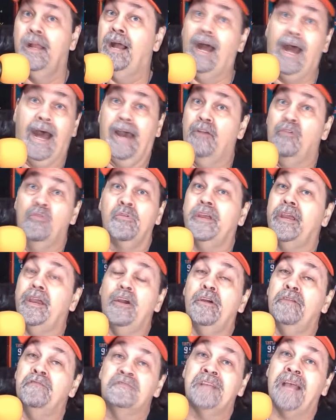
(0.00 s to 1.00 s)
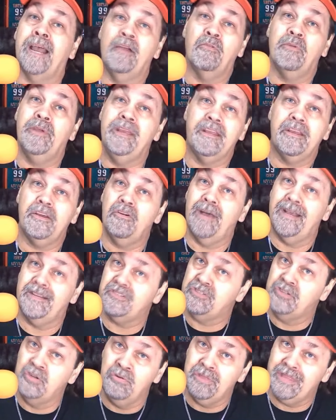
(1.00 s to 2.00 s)
I don't care if Tyreek Hill has
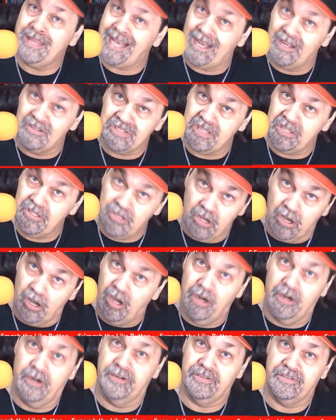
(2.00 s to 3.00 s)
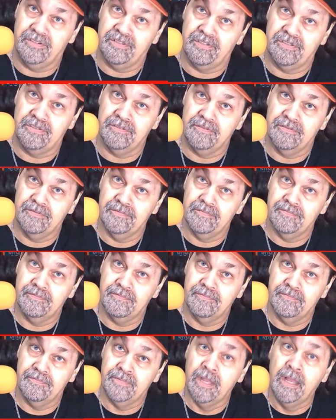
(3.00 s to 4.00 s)
2,000 yards.
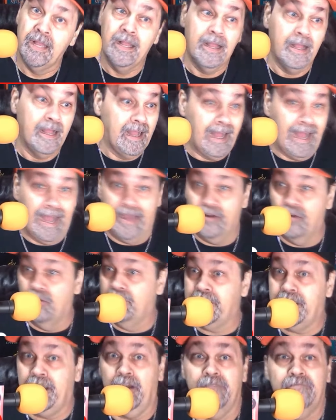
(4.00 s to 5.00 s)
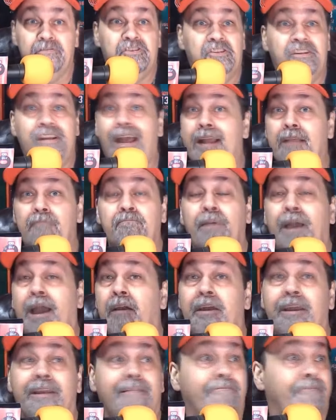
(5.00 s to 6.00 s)
I don't care if Shaq
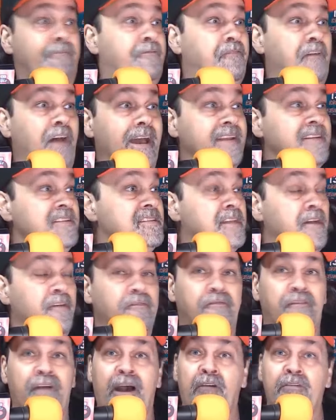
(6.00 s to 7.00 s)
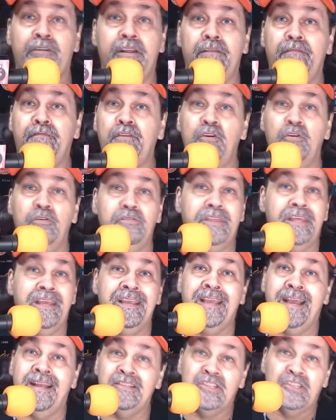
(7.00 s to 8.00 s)
Barrett finds the fountain of youth and
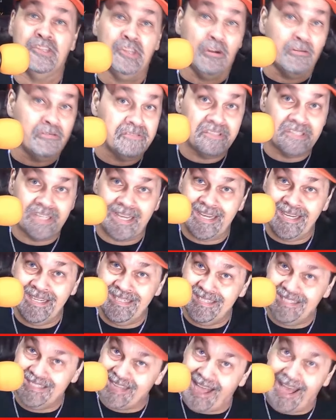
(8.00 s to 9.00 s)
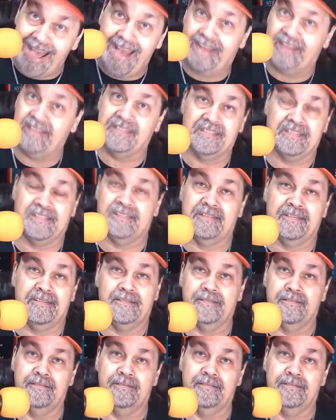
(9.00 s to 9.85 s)
gets 13 sacks.